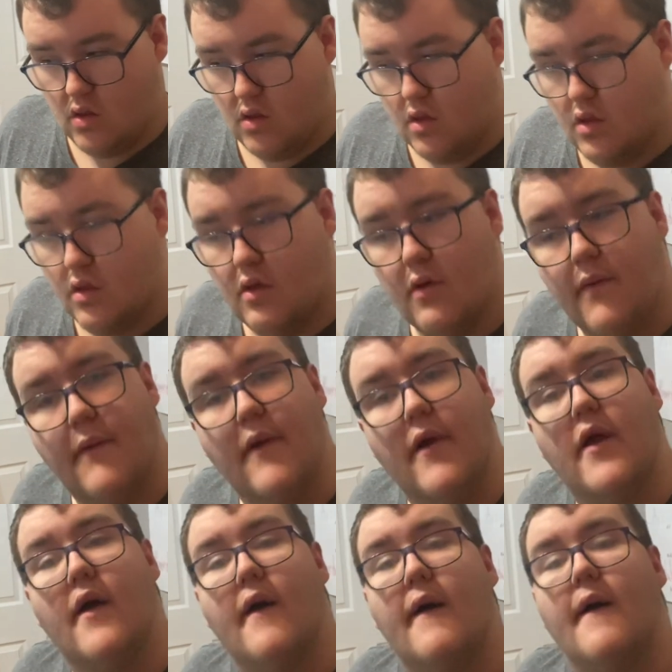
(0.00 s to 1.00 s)
So,
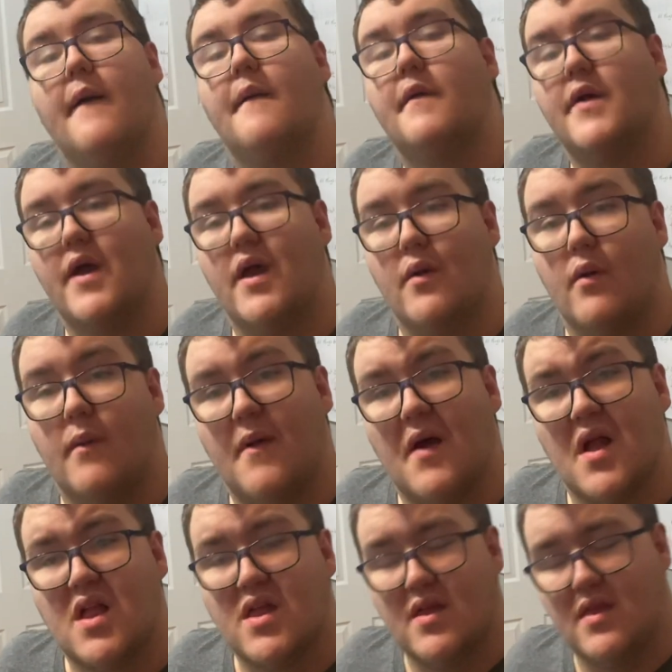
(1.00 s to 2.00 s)
like, well, anyway,
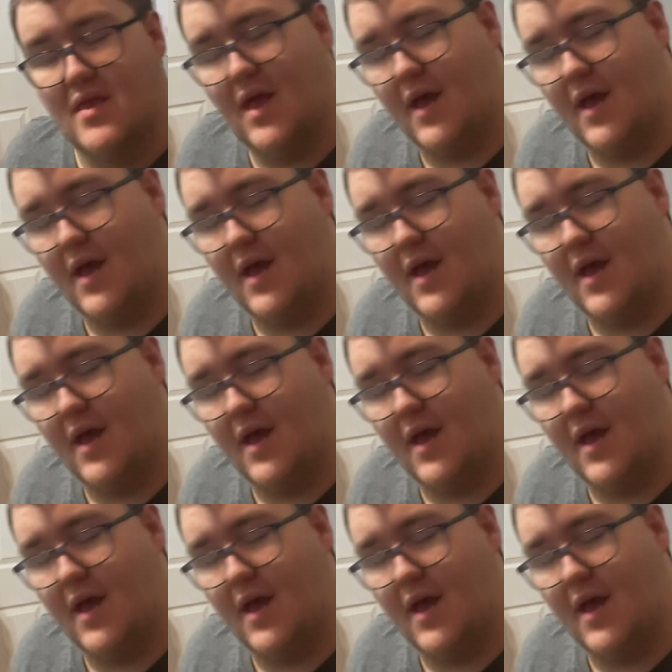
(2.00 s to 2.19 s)
back to the